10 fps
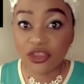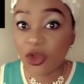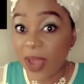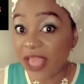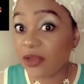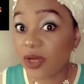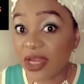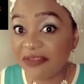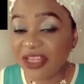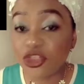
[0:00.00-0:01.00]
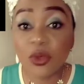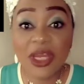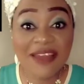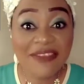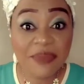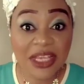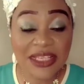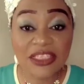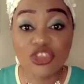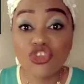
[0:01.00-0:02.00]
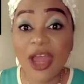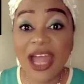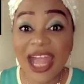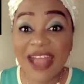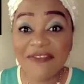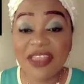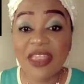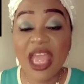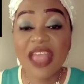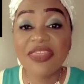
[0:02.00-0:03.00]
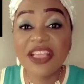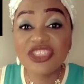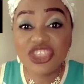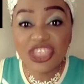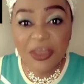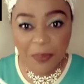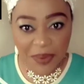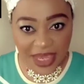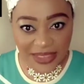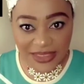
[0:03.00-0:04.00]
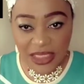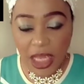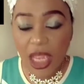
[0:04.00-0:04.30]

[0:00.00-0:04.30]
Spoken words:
You know why you will love it? You will love it because you are having the cheapest,